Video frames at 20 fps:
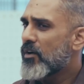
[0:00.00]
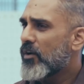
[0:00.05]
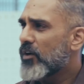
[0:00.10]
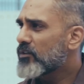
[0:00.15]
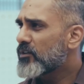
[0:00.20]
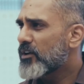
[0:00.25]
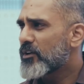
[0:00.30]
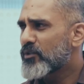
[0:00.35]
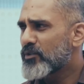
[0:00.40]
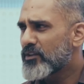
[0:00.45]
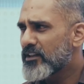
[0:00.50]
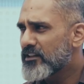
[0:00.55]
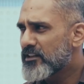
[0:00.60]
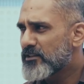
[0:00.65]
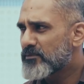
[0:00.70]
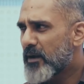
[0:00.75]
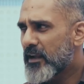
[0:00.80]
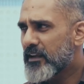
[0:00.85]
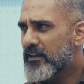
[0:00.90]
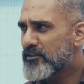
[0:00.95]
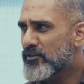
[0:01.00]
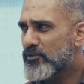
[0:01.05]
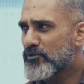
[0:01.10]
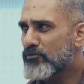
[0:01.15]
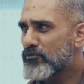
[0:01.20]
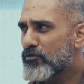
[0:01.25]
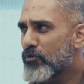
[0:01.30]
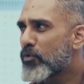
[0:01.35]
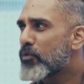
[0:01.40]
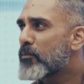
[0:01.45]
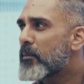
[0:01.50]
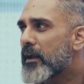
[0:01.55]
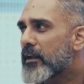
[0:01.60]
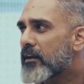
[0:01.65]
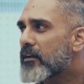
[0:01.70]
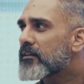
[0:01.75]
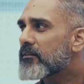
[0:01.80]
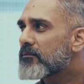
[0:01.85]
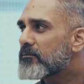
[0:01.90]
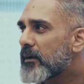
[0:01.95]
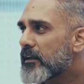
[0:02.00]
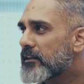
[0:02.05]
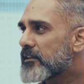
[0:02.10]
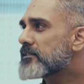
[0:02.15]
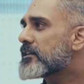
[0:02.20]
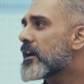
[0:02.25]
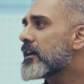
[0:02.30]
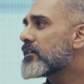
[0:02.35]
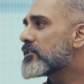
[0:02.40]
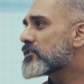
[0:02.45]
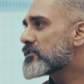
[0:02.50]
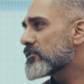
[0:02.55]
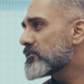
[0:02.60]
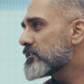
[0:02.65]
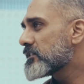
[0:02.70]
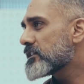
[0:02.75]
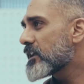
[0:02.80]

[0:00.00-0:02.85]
Although I don't think this bike is a slow bike by the standards of this